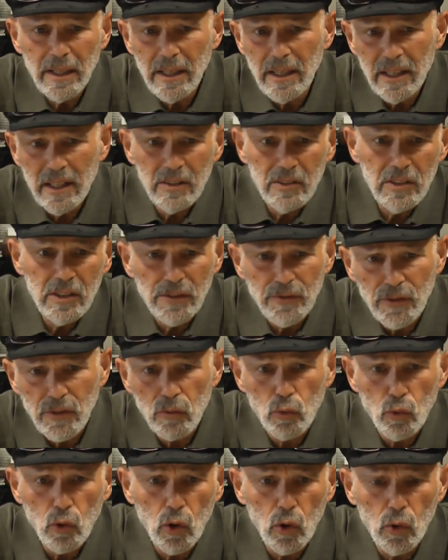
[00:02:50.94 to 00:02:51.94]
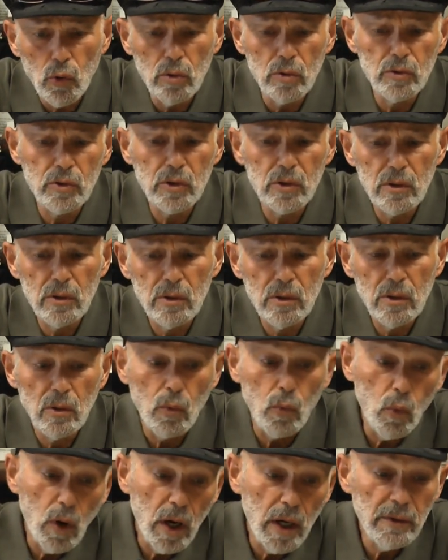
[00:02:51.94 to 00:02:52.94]
in different roles.
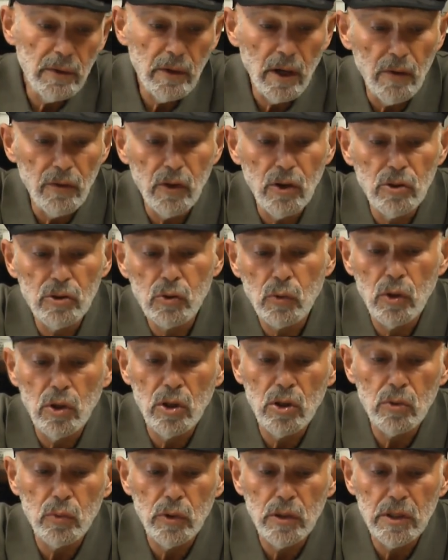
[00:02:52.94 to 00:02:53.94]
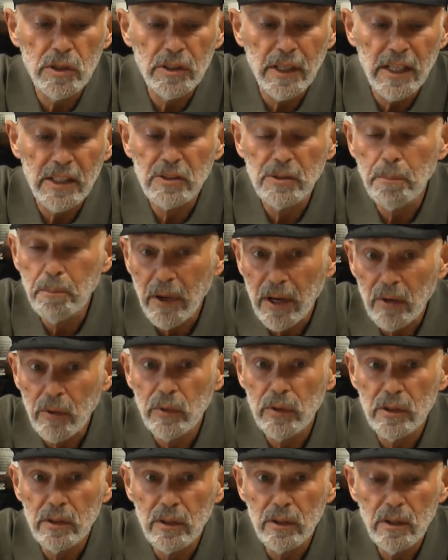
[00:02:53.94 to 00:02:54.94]
One of those roles was as a
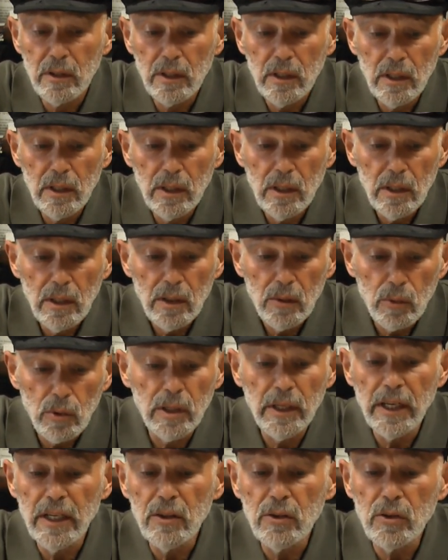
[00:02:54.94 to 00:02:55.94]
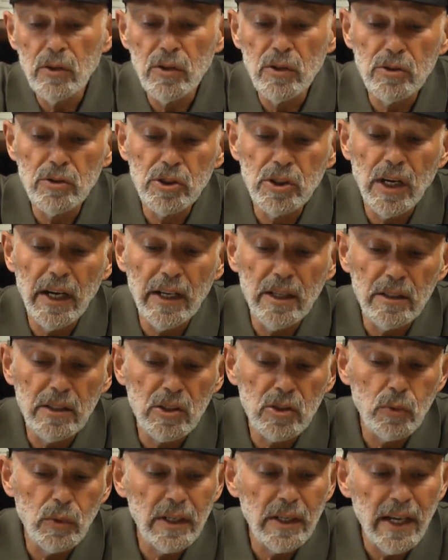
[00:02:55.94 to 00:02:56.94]
parent, relating to their child,
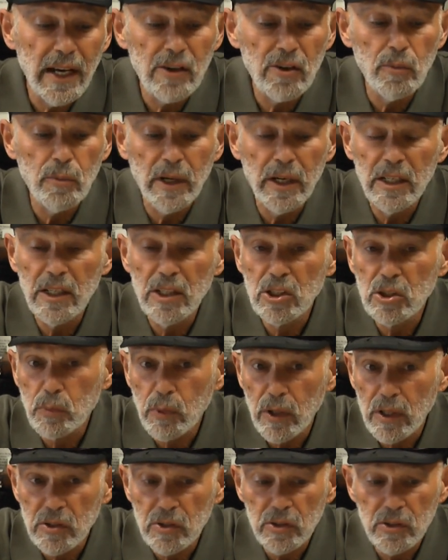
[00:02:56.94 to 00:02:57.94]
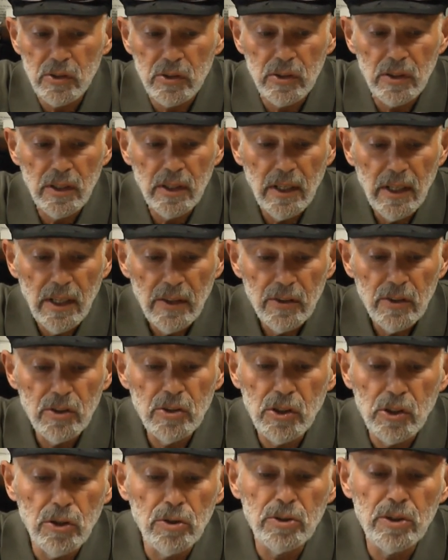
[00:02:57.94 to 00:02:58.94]
as when God Almighty expresses the
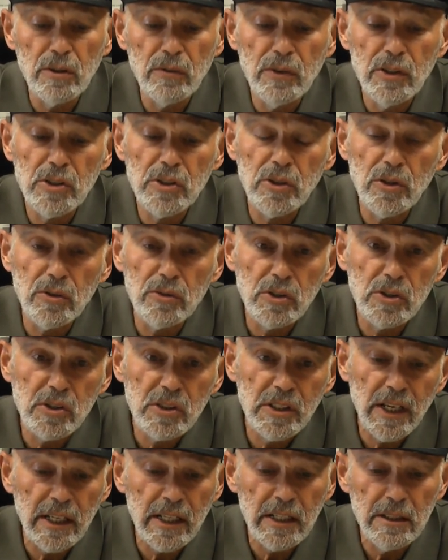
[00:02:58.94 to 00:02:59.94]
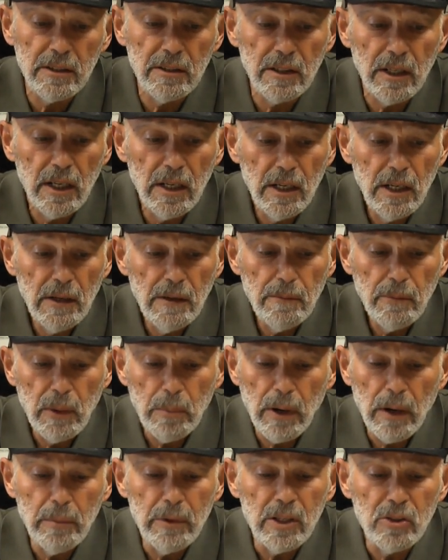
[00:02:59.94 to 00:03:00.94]
children of Israel in the second,
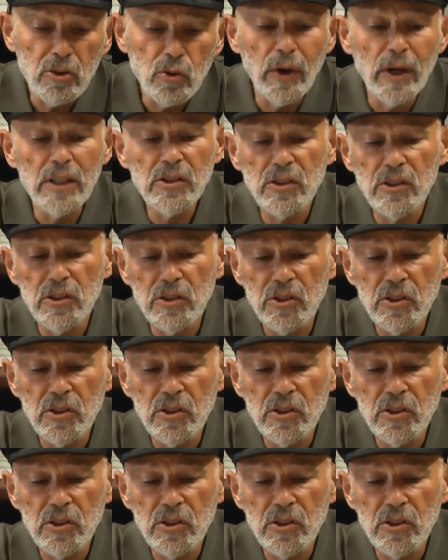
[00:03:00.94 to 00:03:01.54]
pardon me, addresses